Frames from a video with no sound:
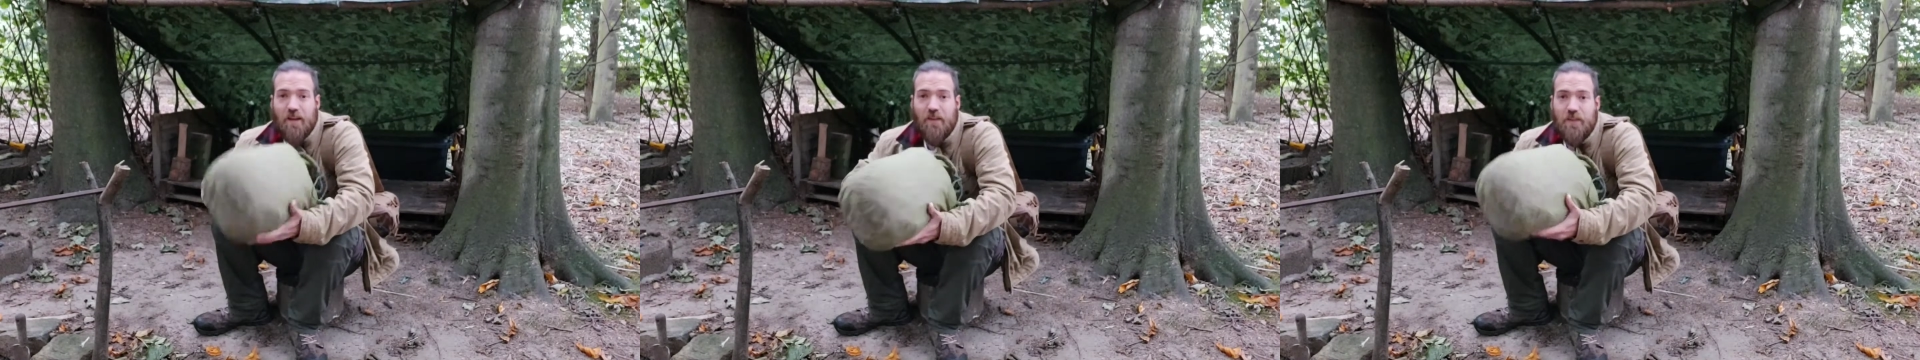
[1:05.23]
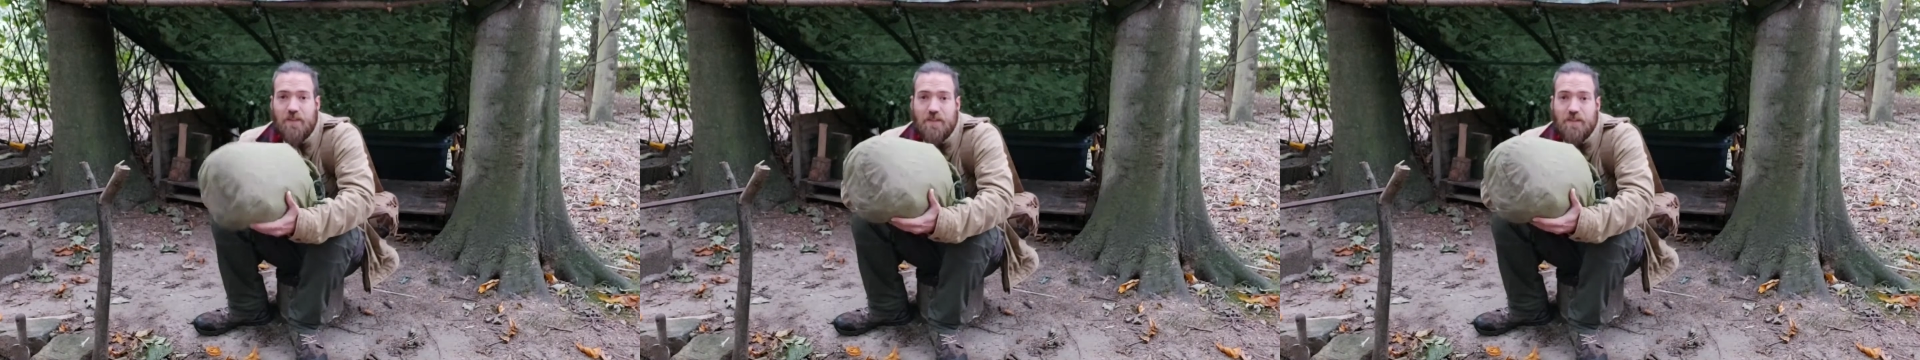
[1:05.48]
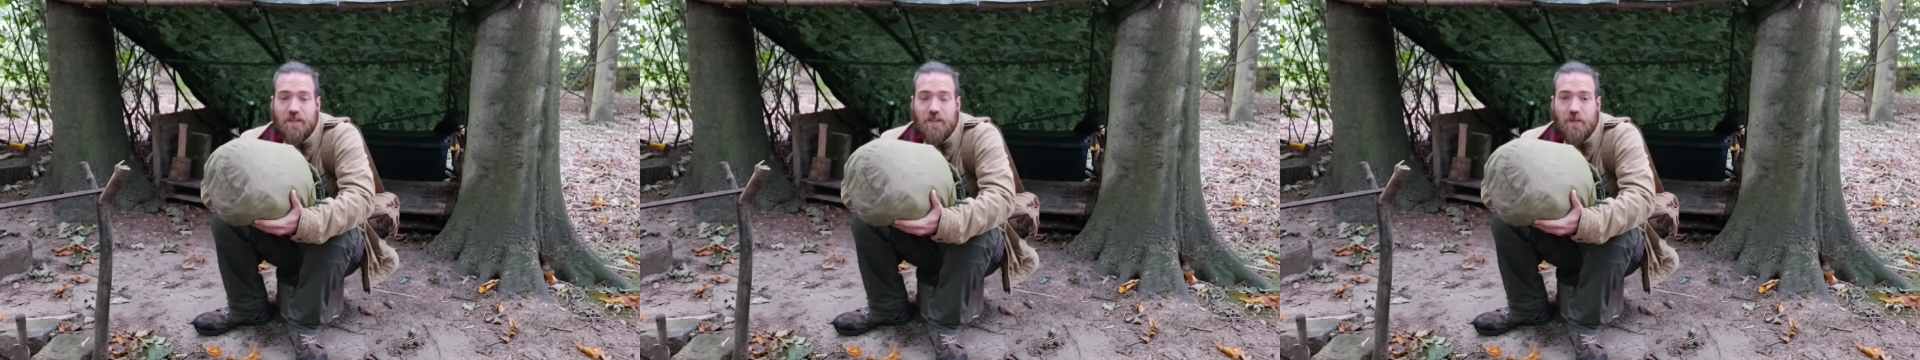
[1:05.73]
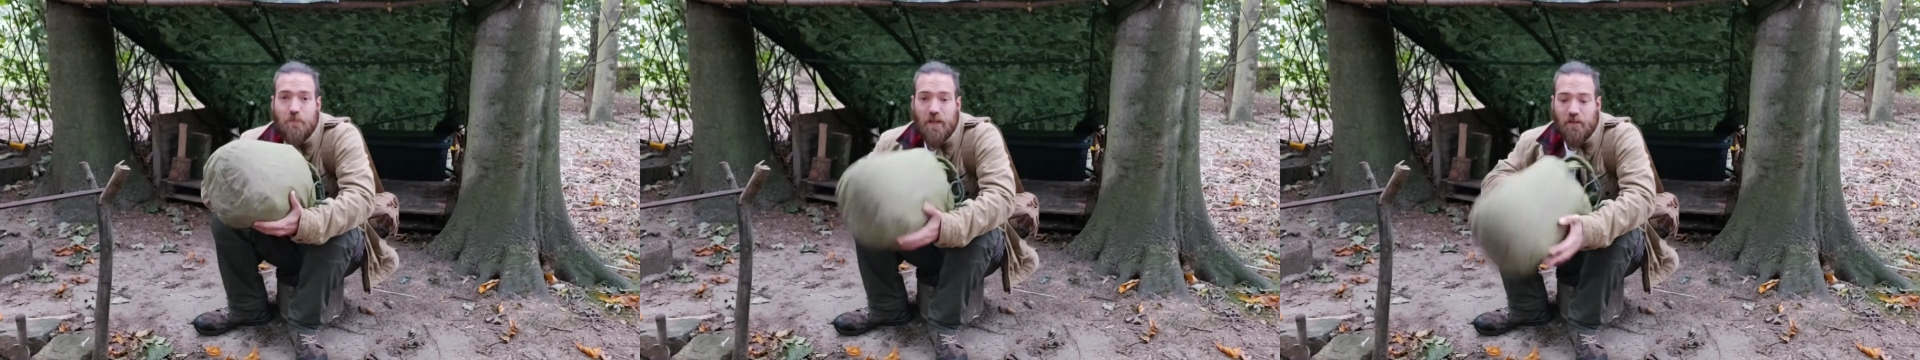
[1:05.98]
This is
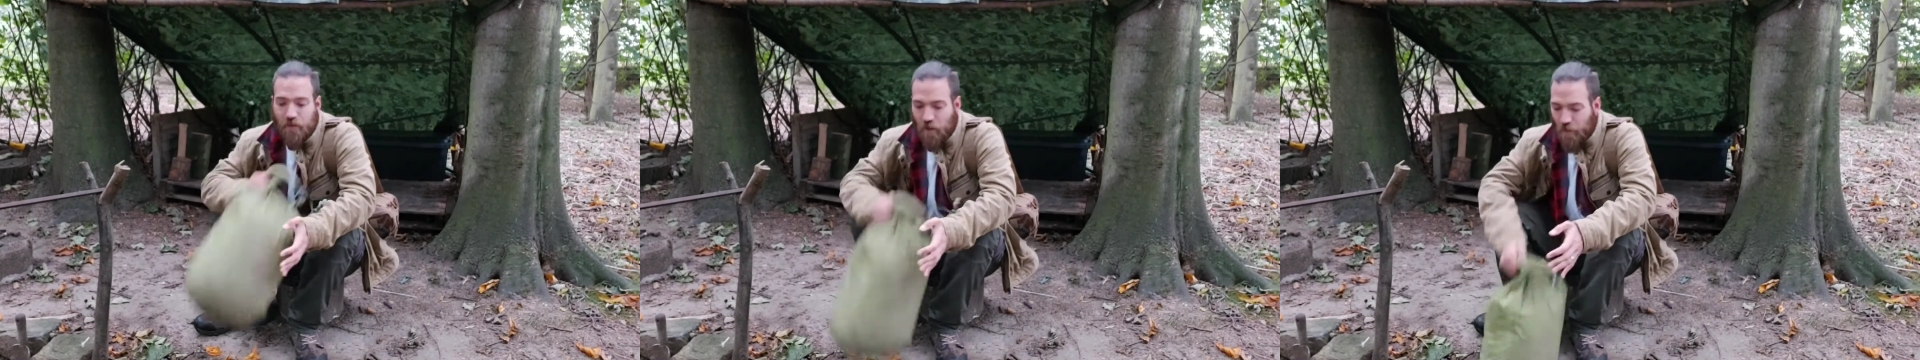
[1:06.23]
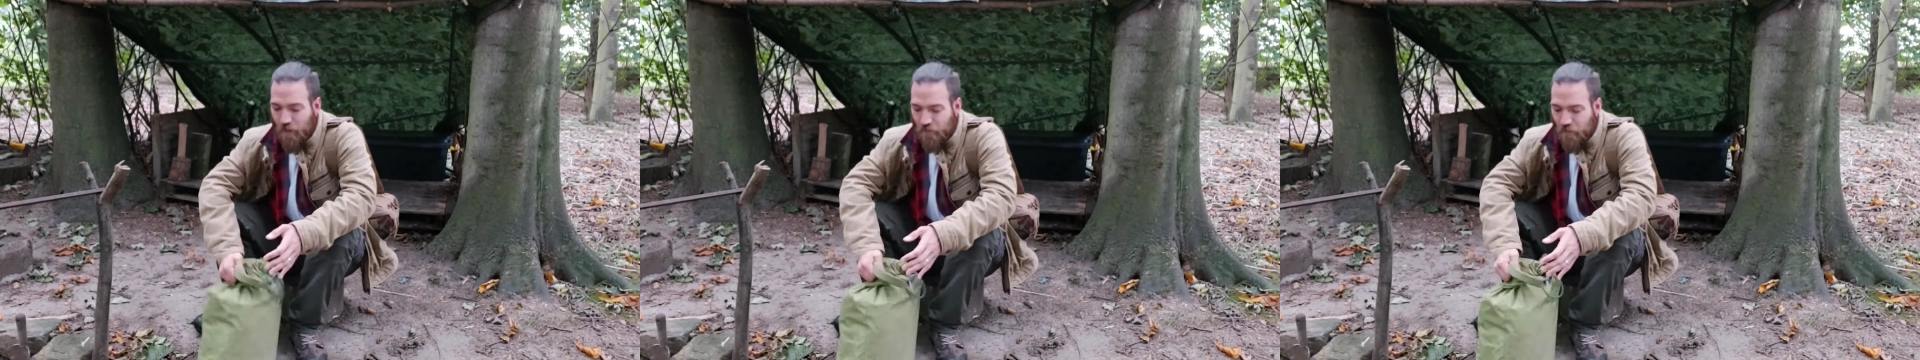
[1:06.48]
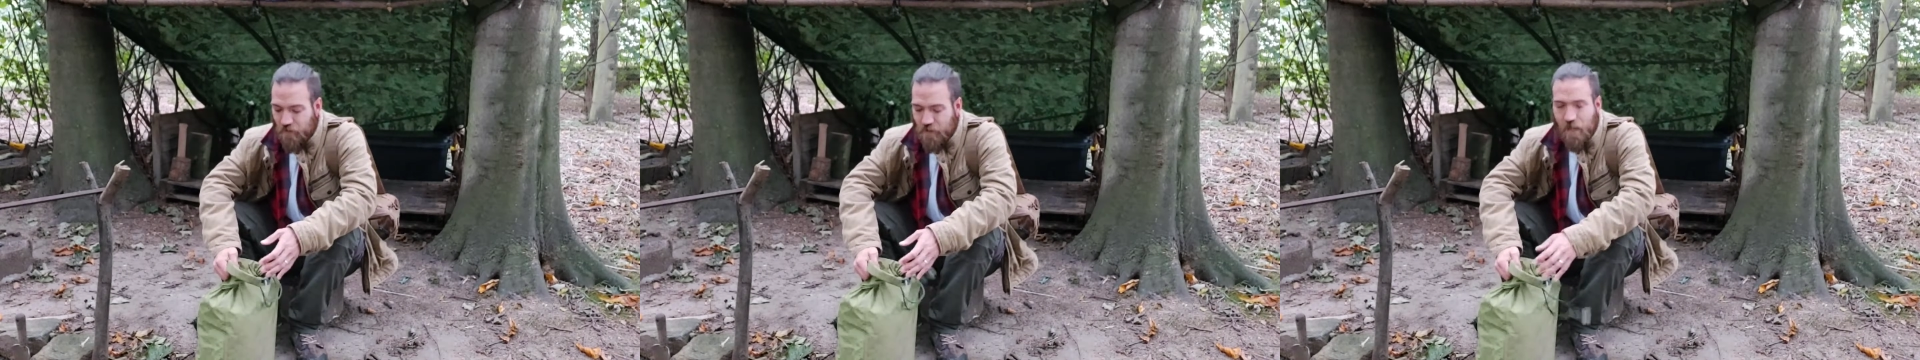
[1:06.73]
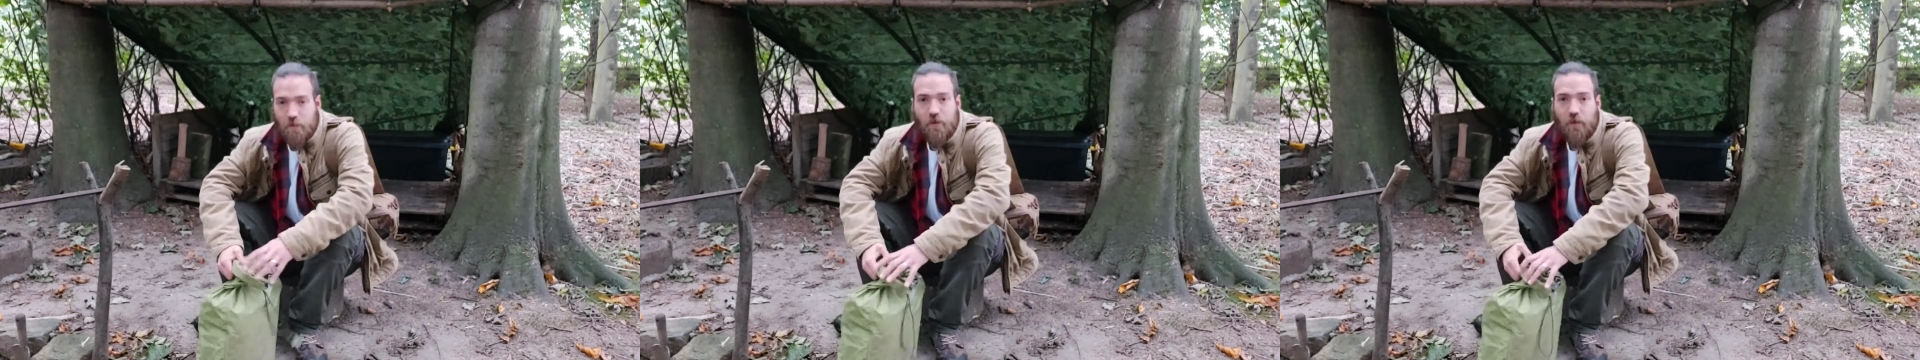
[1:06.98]
the big 4x4
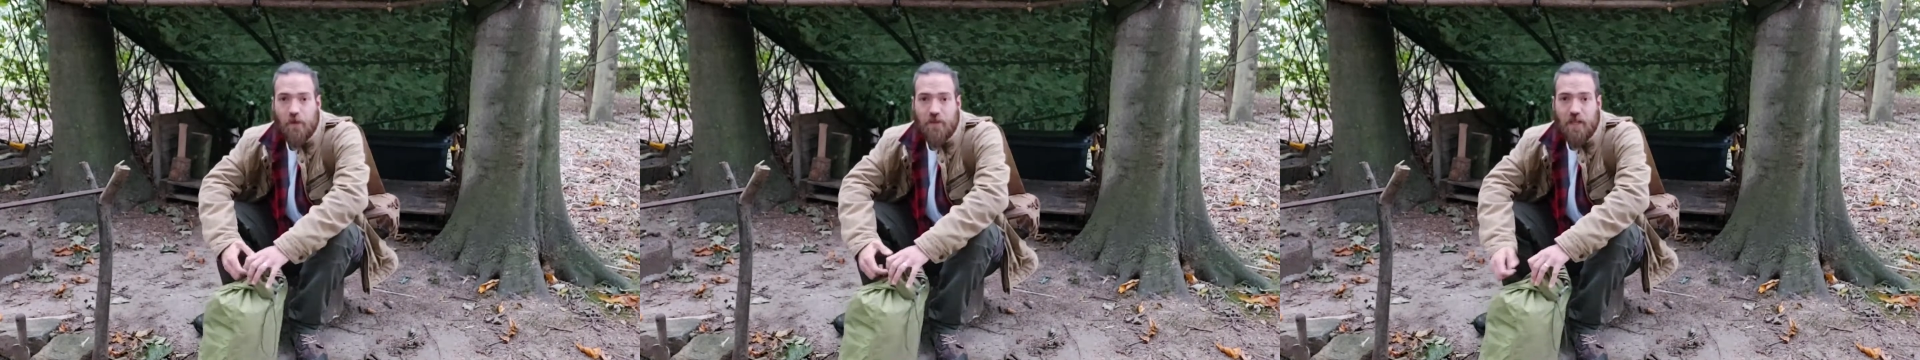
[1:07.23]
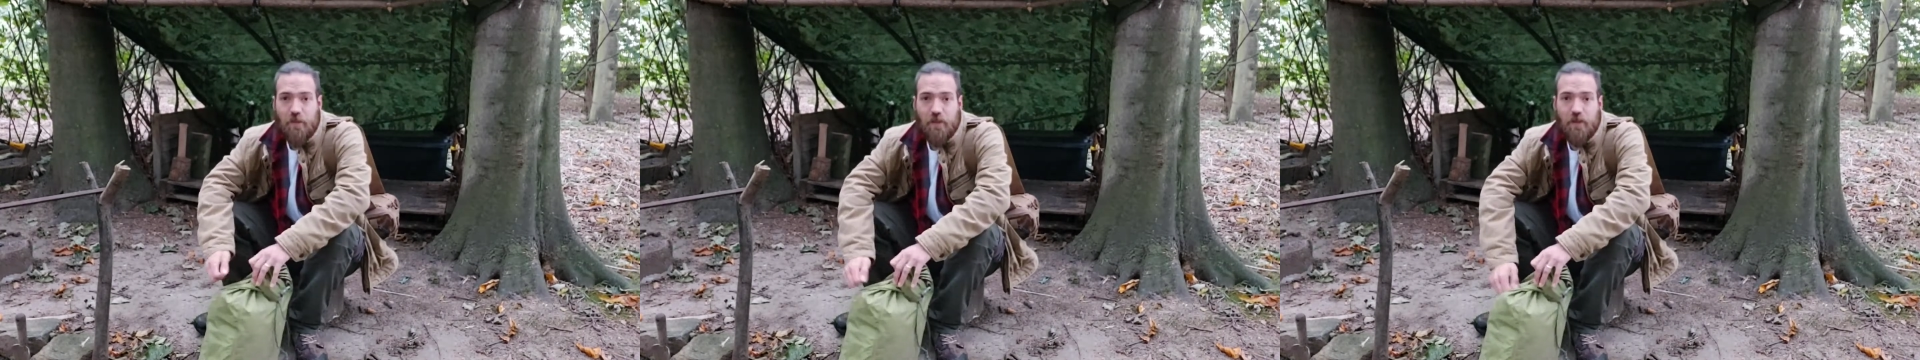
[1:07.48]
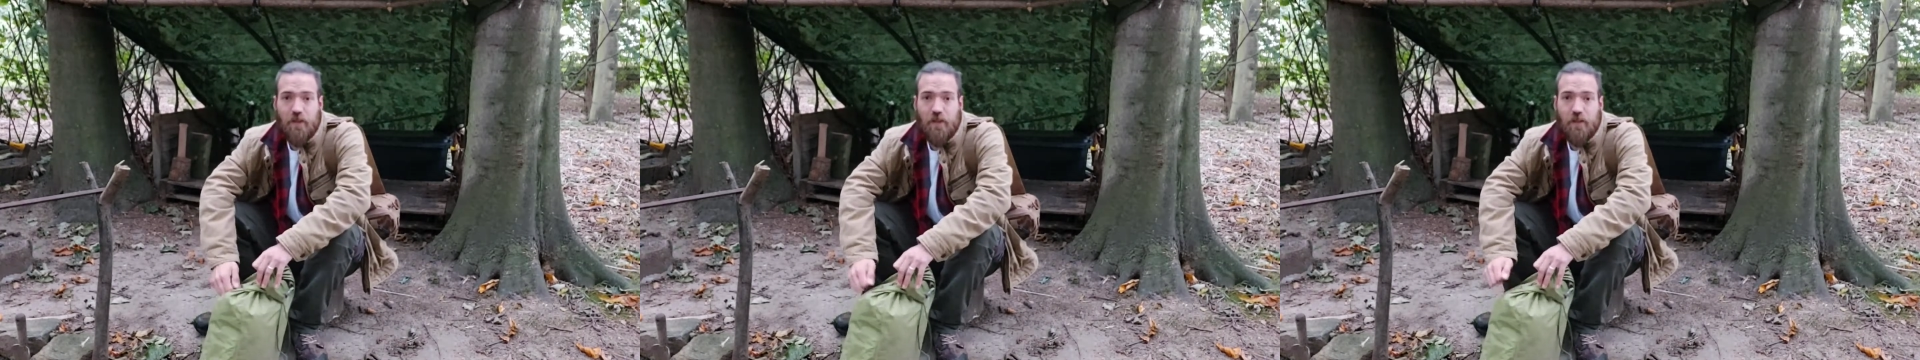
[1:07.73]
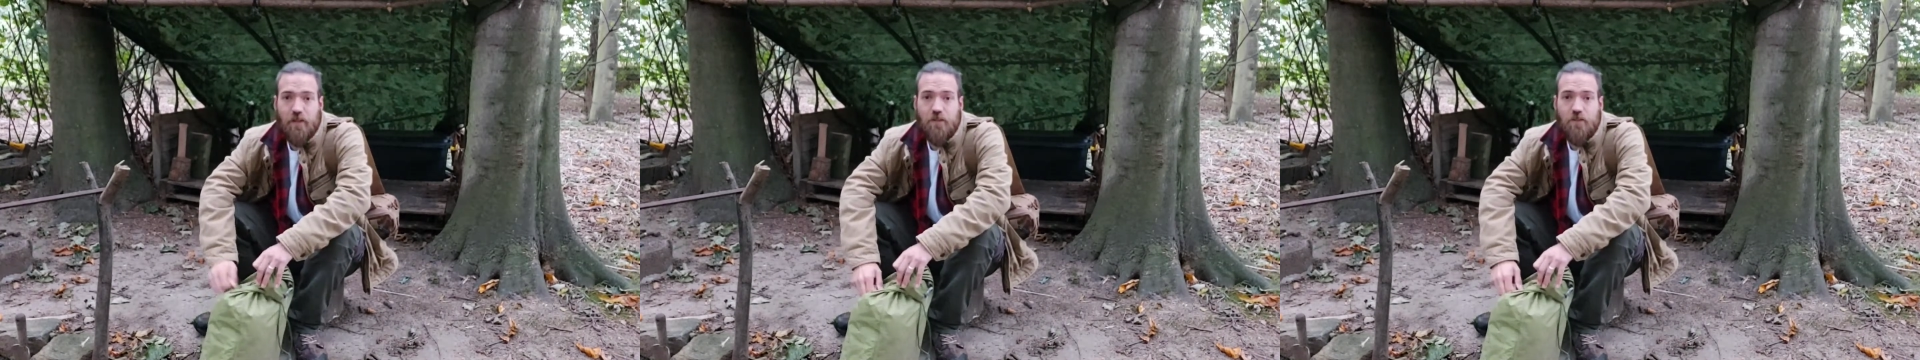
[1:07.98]
tarp that we always keep in
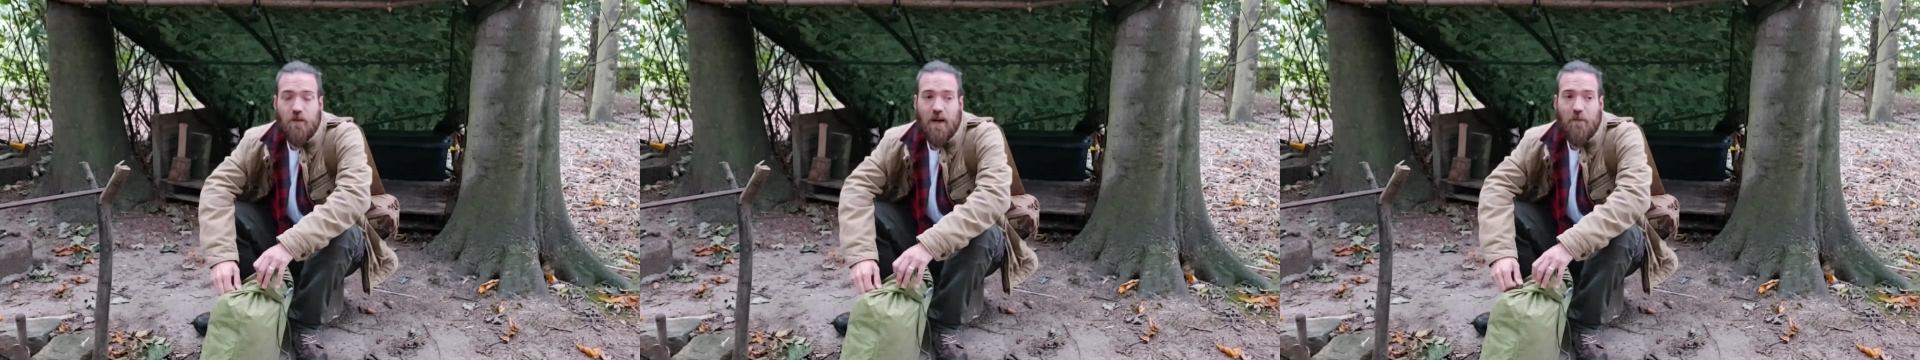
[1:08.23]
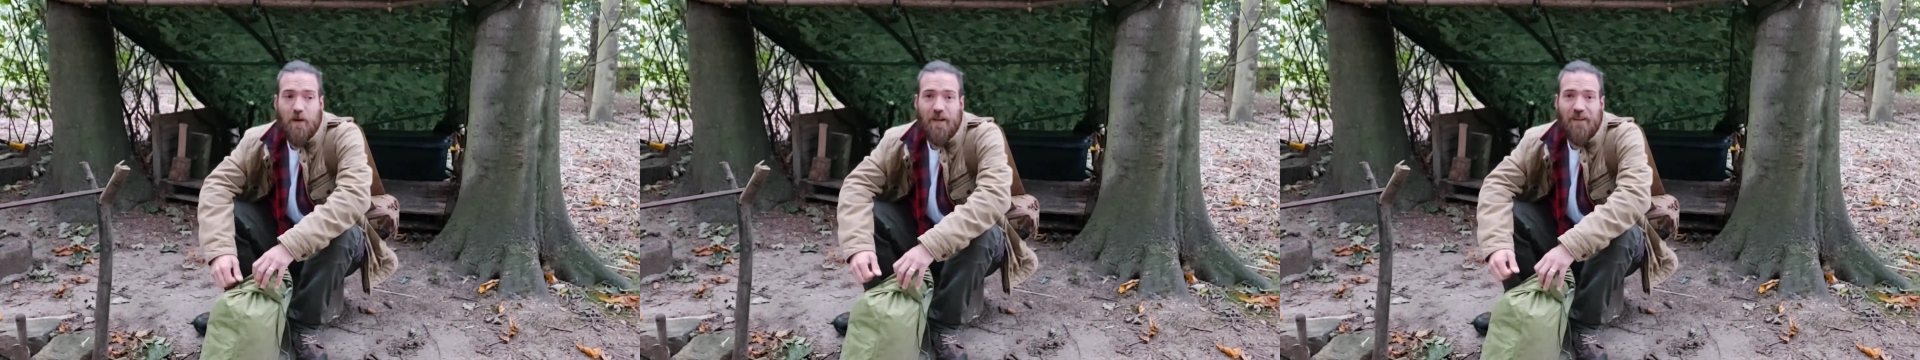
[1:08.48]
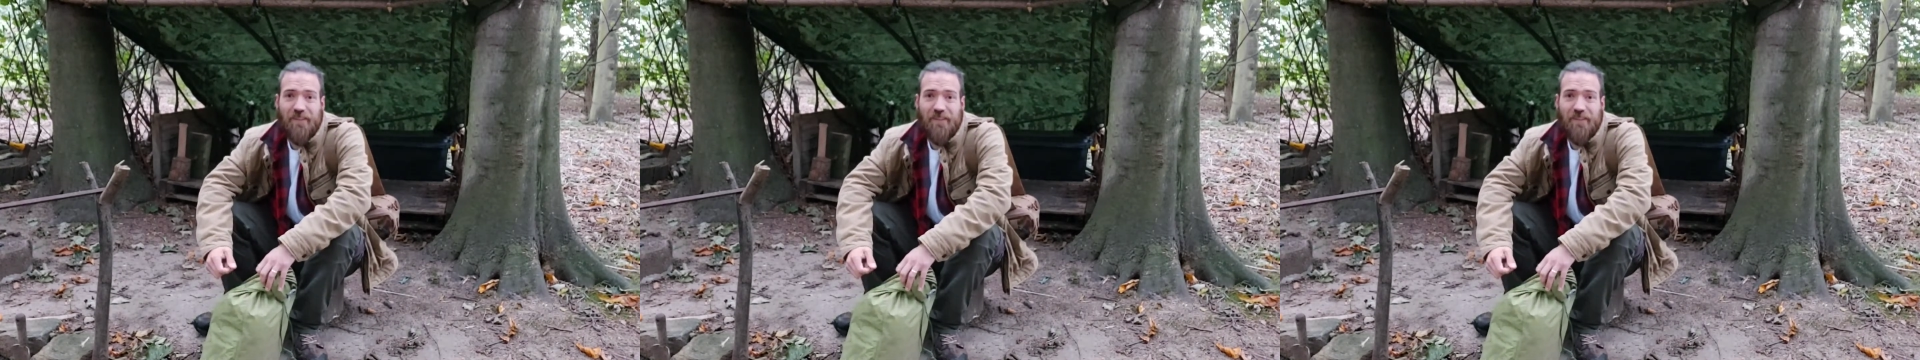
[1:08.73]
the dry bag.